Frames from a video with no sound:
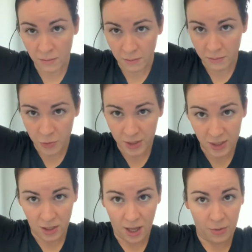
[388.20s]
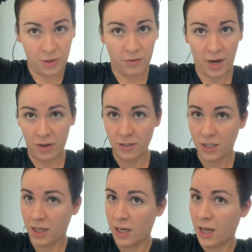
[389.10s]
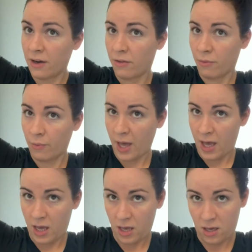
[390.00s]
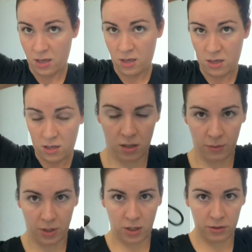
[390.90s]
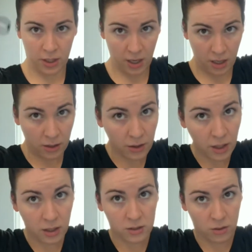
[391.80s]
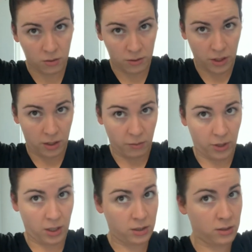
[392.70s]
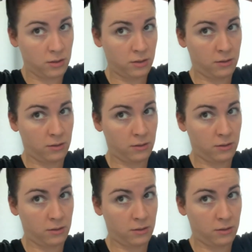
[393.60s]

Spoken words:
I'm twisting that one around to get it out of the way. And I'm gonna use a hair thing to hold it in place.